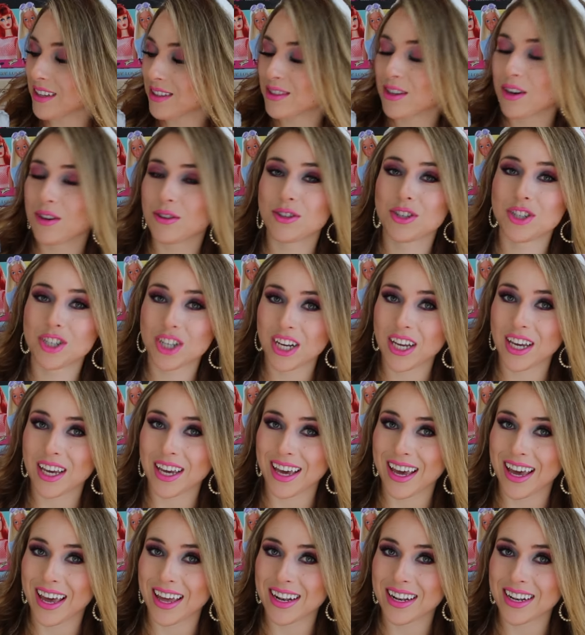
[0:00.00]
So
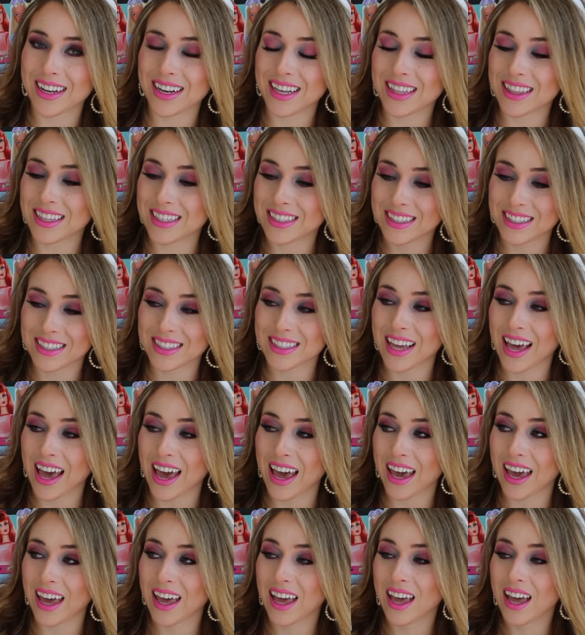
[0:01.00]
she, needless to
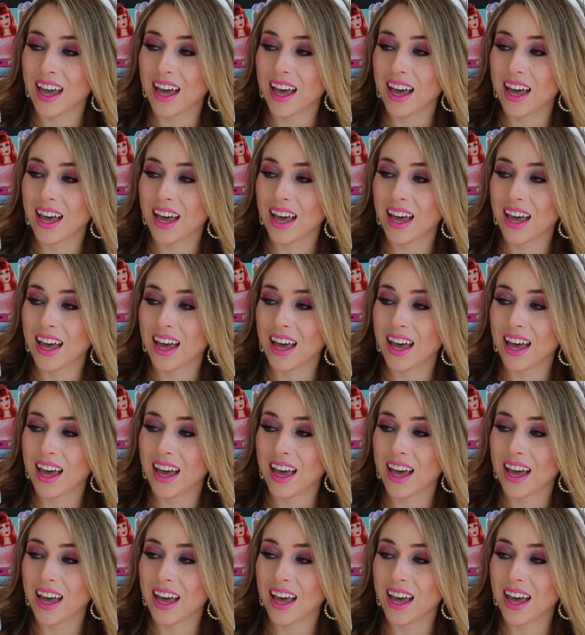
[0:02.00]
say,